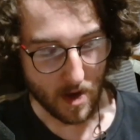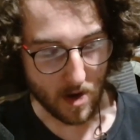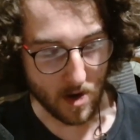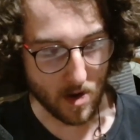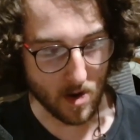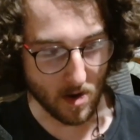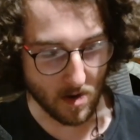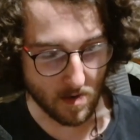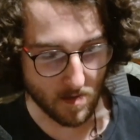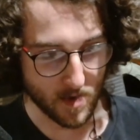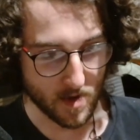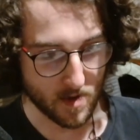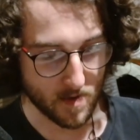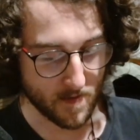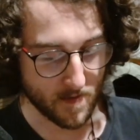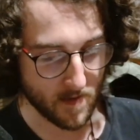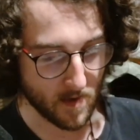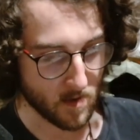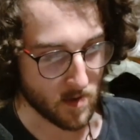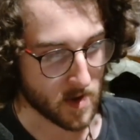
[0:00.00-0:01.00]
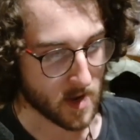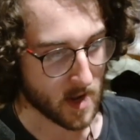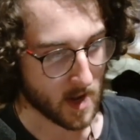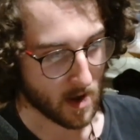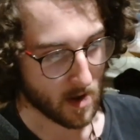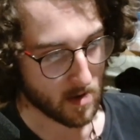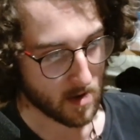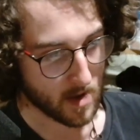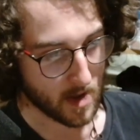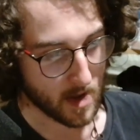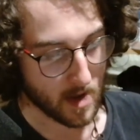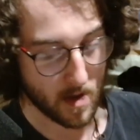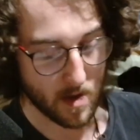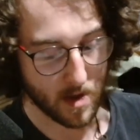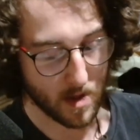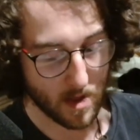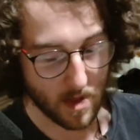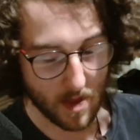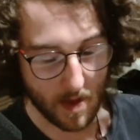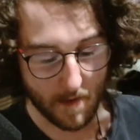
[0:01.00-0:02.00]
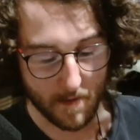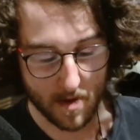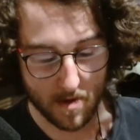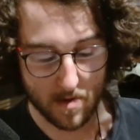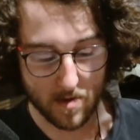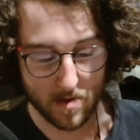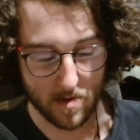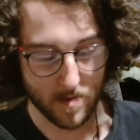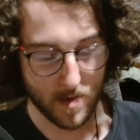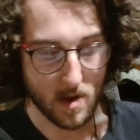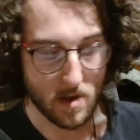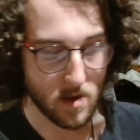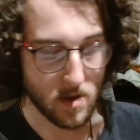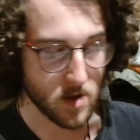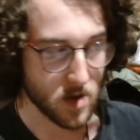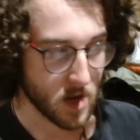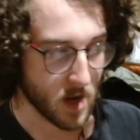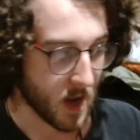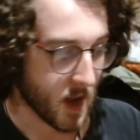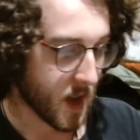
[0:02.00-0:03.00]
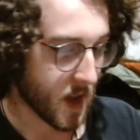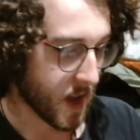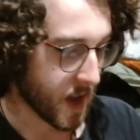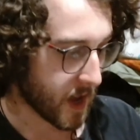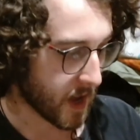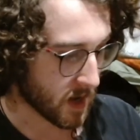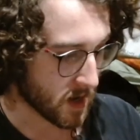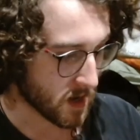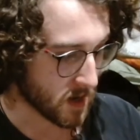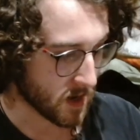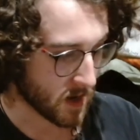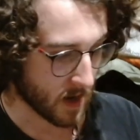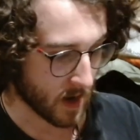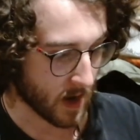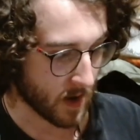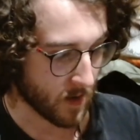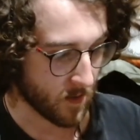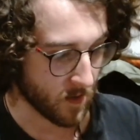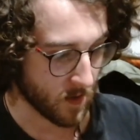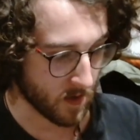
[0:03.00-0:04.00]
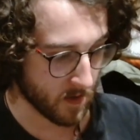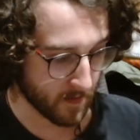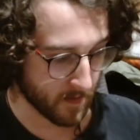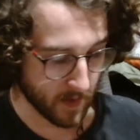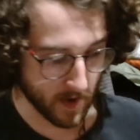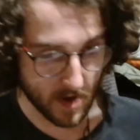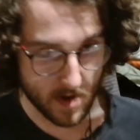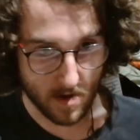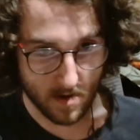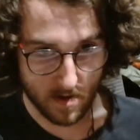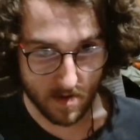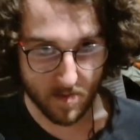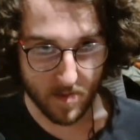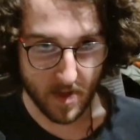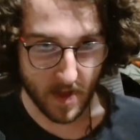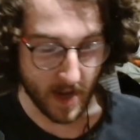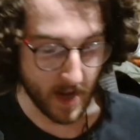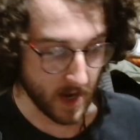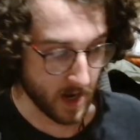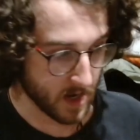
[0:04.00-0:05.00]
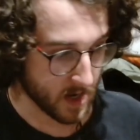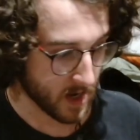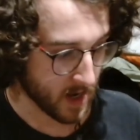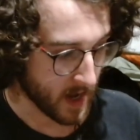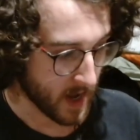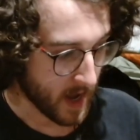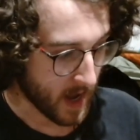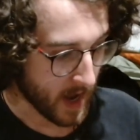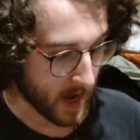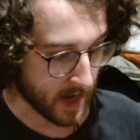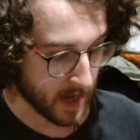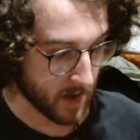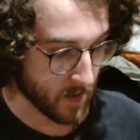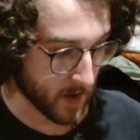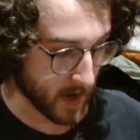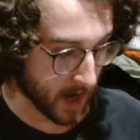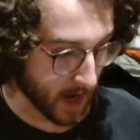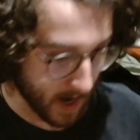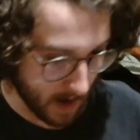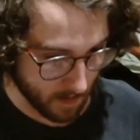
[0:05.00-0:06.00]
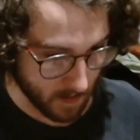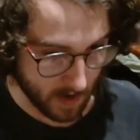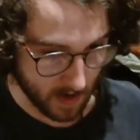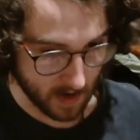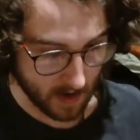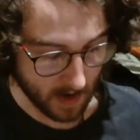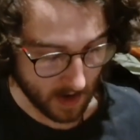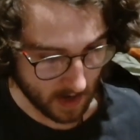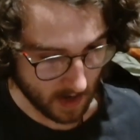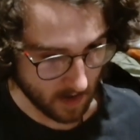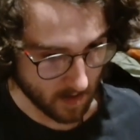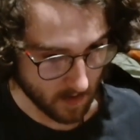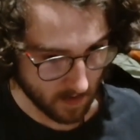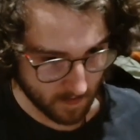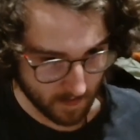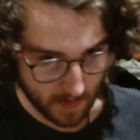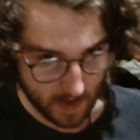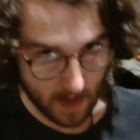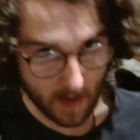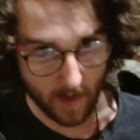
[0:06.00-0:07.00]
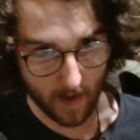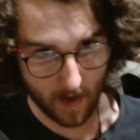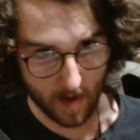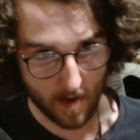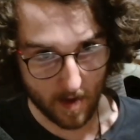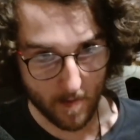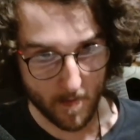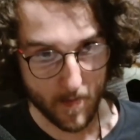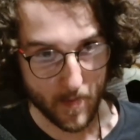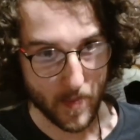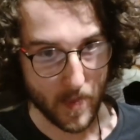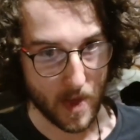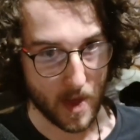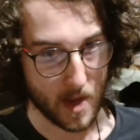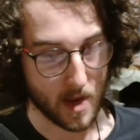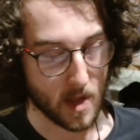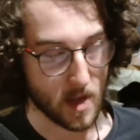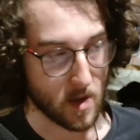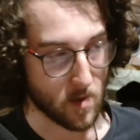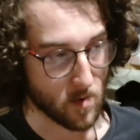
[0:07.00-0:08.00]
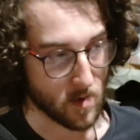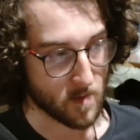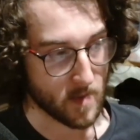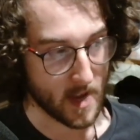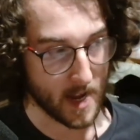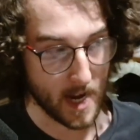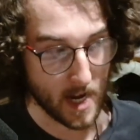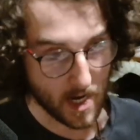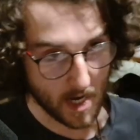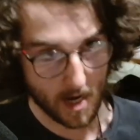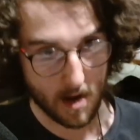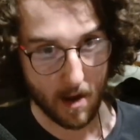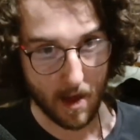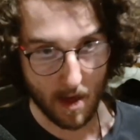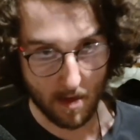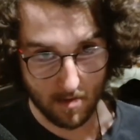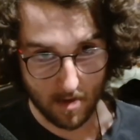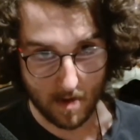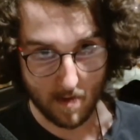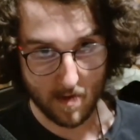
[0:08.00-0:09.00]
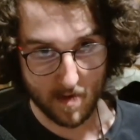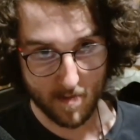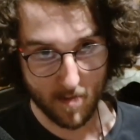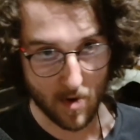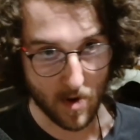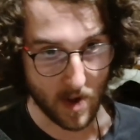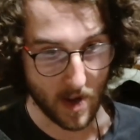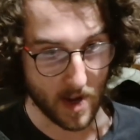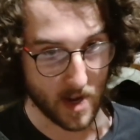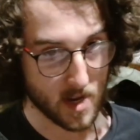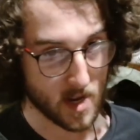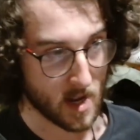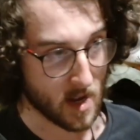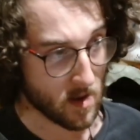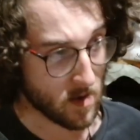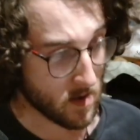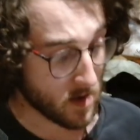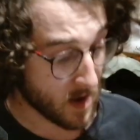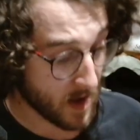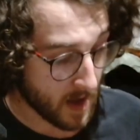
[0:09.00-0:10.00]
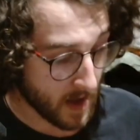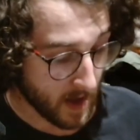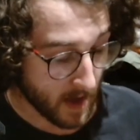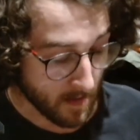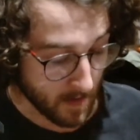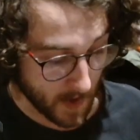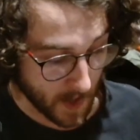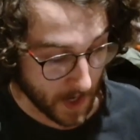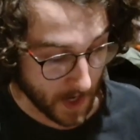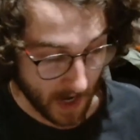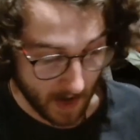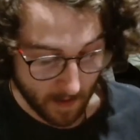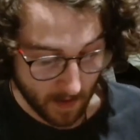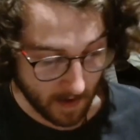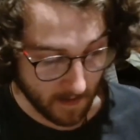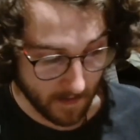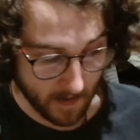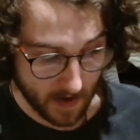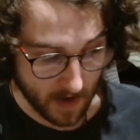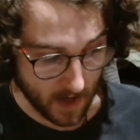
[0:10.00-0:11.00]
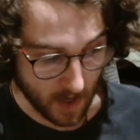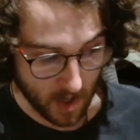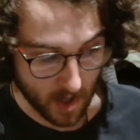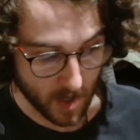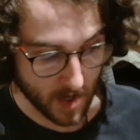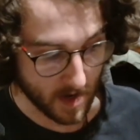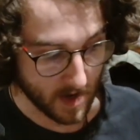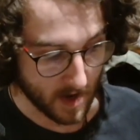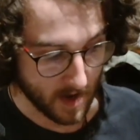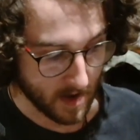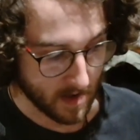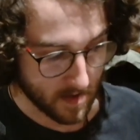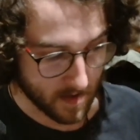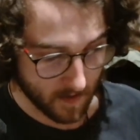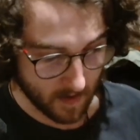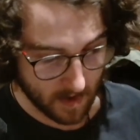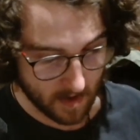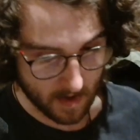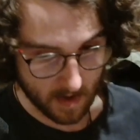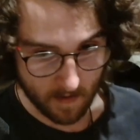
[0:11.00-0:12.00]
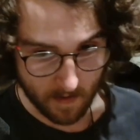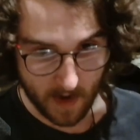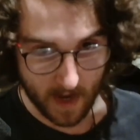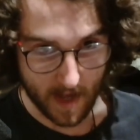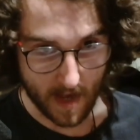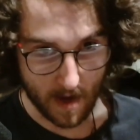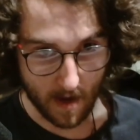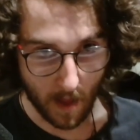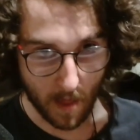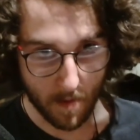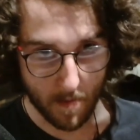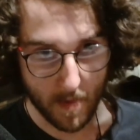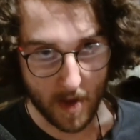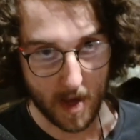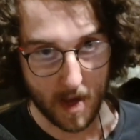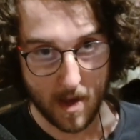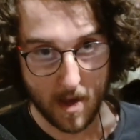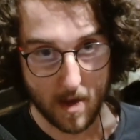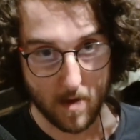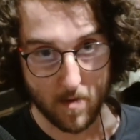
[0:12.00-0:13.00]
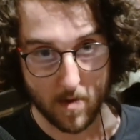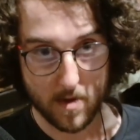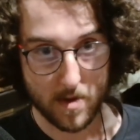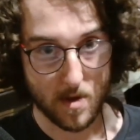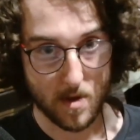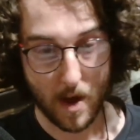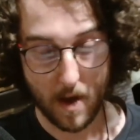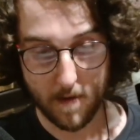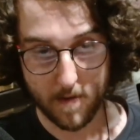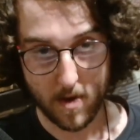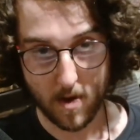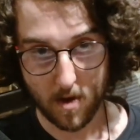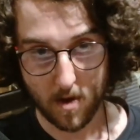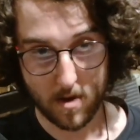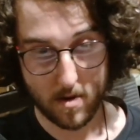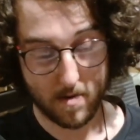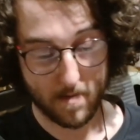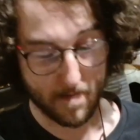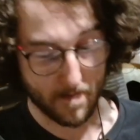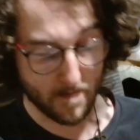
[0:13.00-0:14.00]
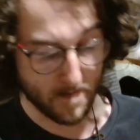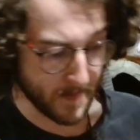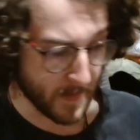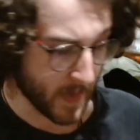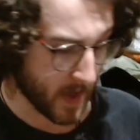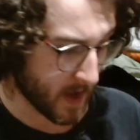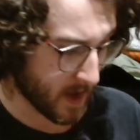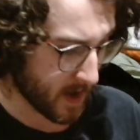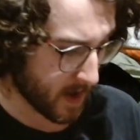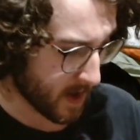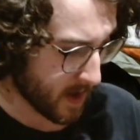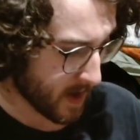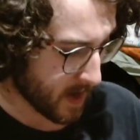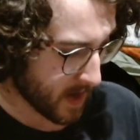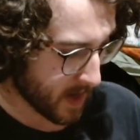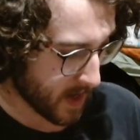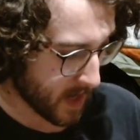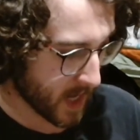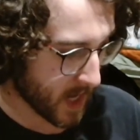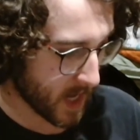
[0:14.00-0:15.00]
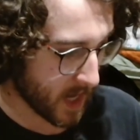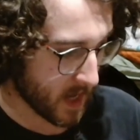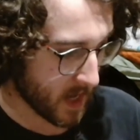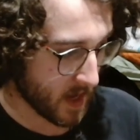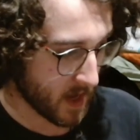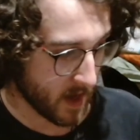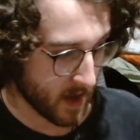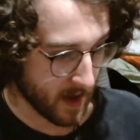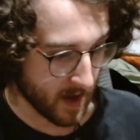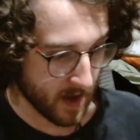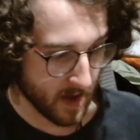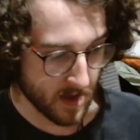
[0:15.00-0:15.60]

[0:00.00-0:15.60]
gulped his food down. He loved it so much, and I would put it on his plate, and he would come in, and I would be there, and he would be eating it as I was putting it down. By the time I'd finished squeezing the meat out of the bag, it was half gone. He